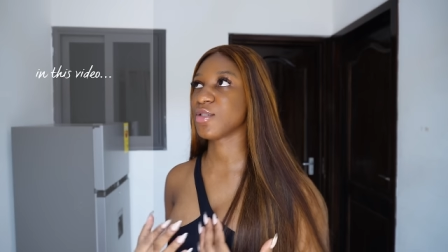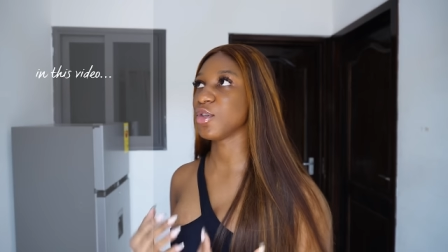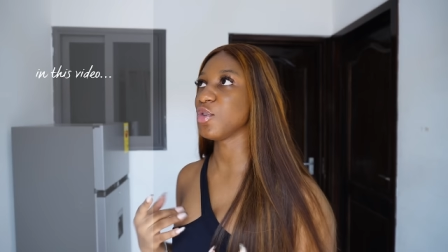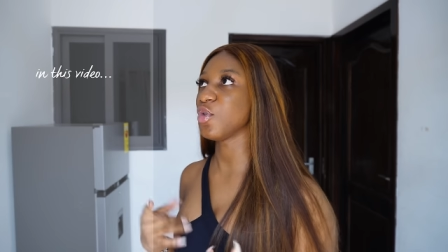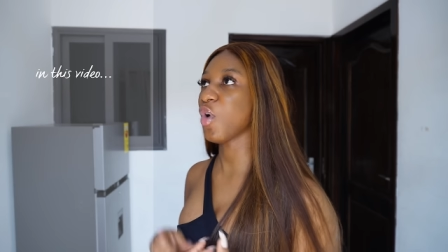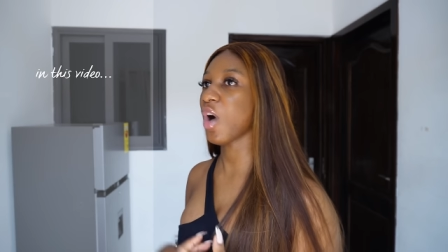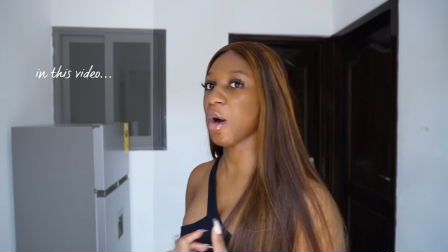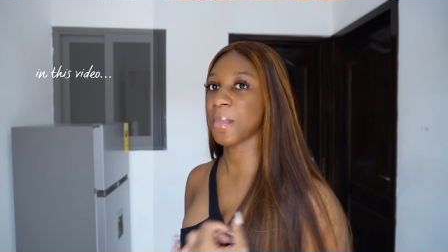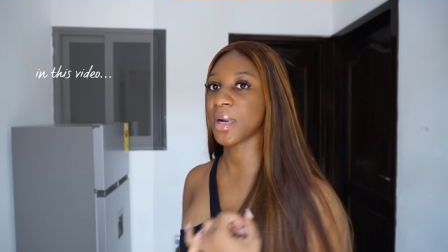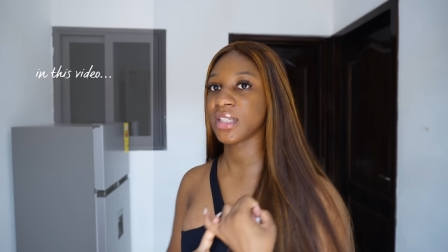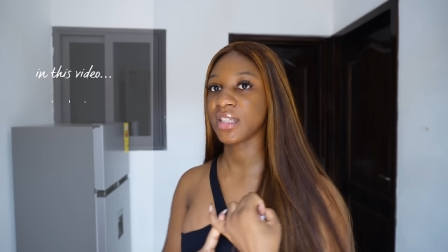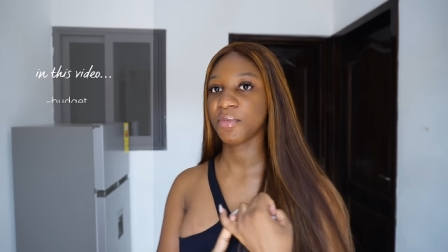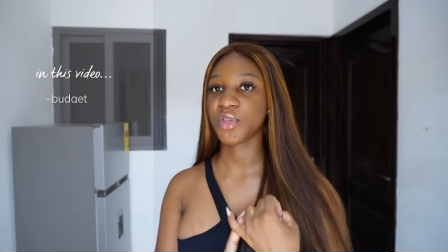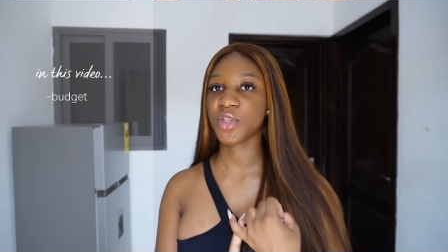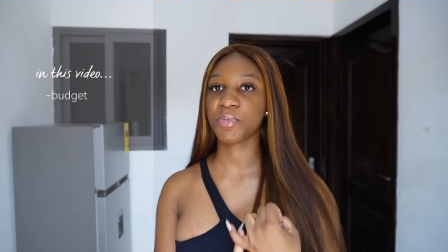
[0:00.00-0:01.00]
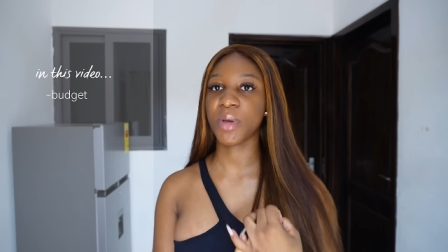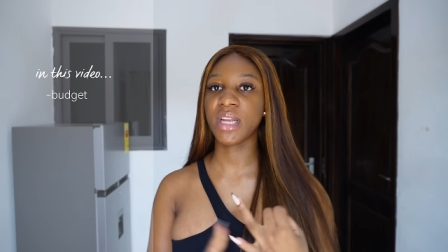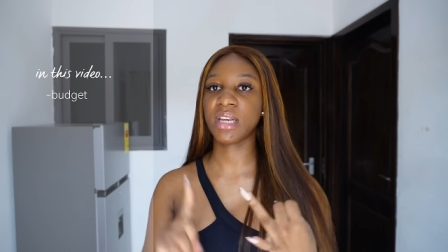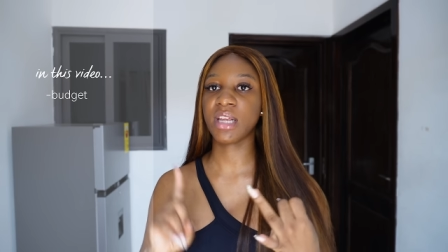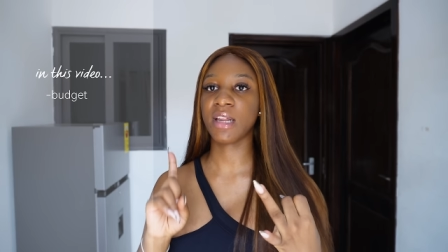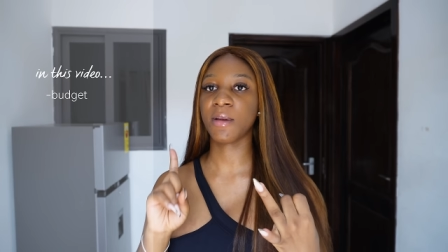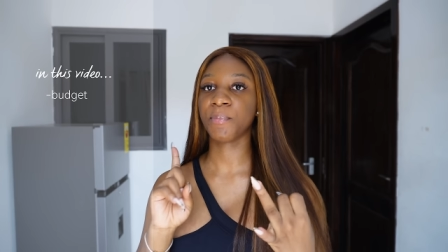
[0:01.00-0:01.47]
so you know how much I'm
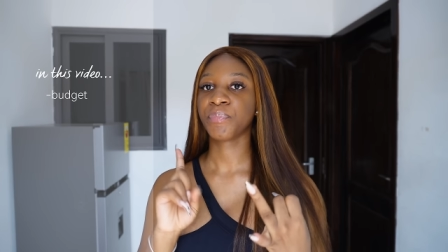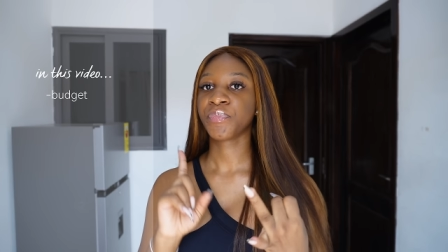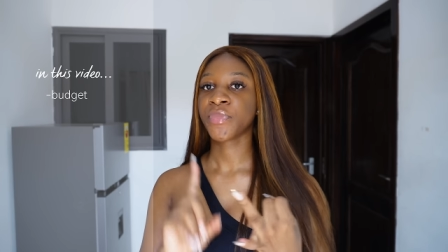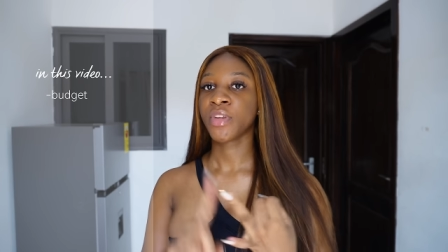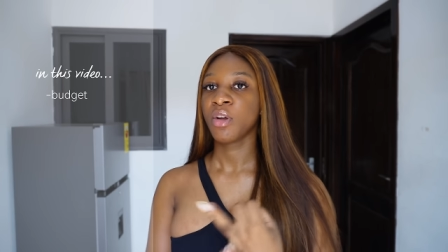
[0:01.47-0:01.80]
spending